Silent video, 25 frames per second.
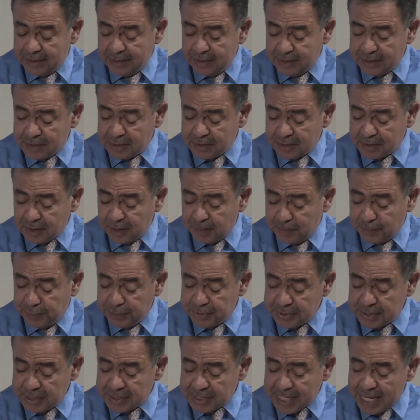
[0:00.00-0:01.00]
this
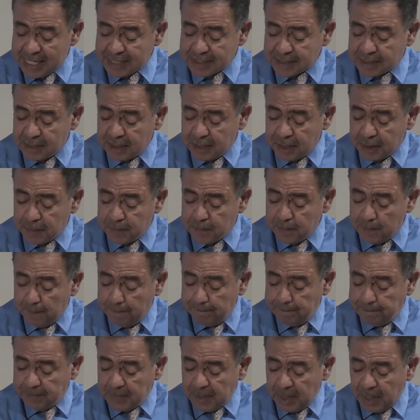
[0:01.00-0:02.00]
person's asking,
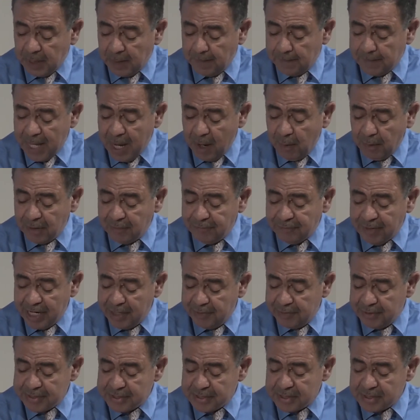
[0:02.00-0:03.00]
how are
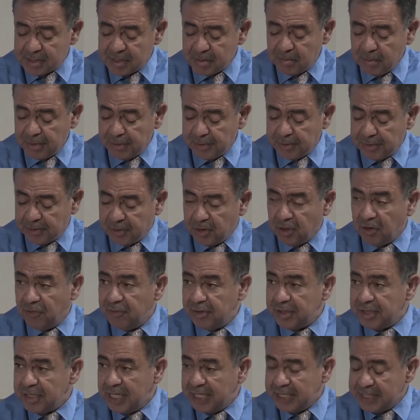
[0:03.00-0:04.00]
viruses similar to
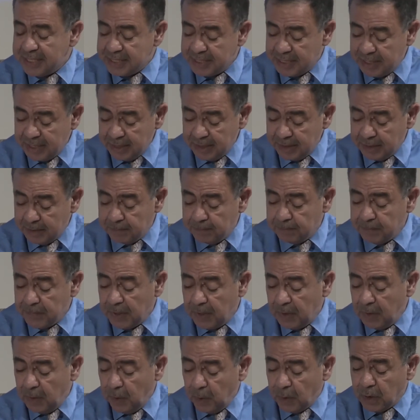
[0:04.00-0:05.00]
COVID-19
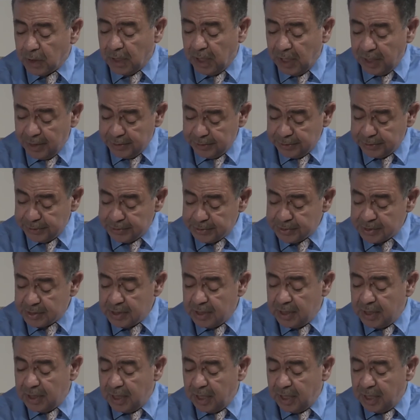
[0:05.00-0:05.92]
or others